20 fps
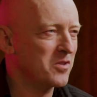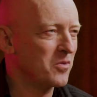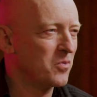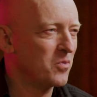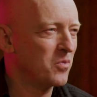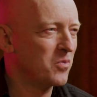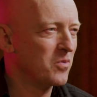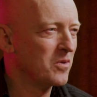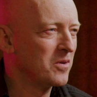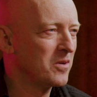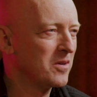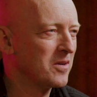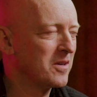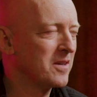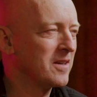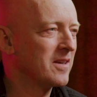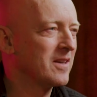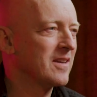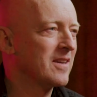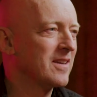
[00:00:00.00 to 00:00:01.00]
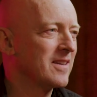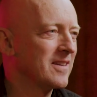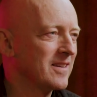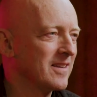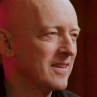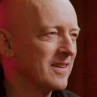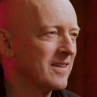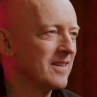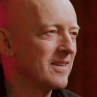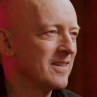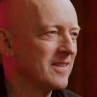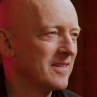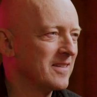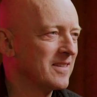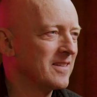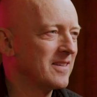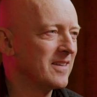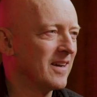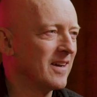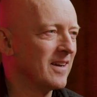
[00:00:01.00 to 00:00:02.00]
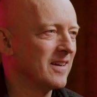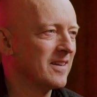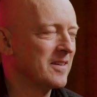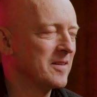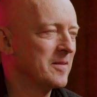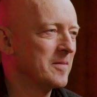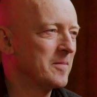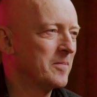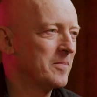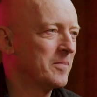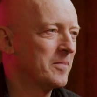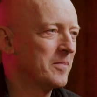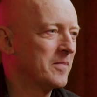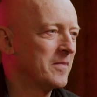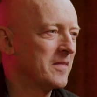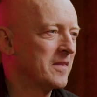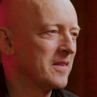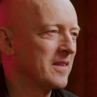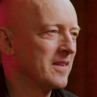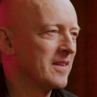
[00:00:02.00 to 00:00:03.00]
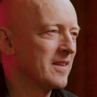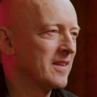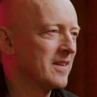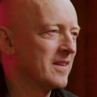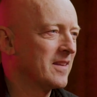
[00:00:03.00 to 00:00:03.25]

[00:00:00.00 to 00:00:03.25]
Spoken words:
There was a disconnect going on. So you had